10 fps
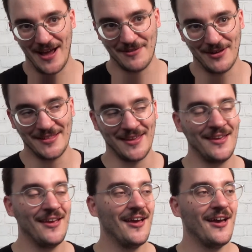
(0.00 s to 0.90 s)
high quality.
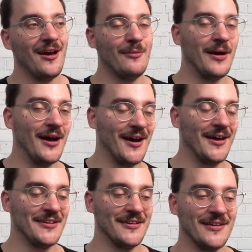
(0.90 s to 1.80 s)

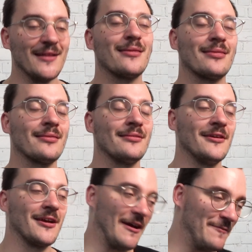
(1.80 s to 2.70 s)
But uh, it's,
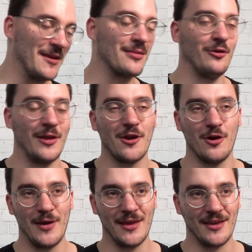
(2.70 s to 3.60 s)
the craft beer is slowly
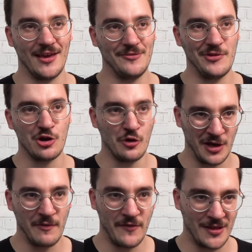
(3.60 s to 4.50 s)
growing and we're
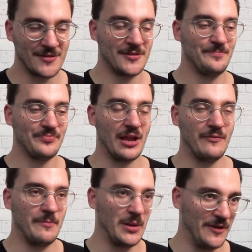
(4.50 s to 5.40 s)
growing with it. And
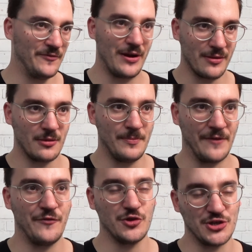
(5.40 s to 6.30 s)
we believe there's a
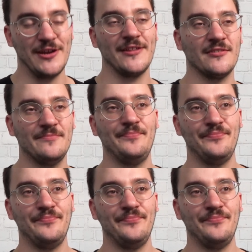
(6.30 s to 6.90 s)
big future in it.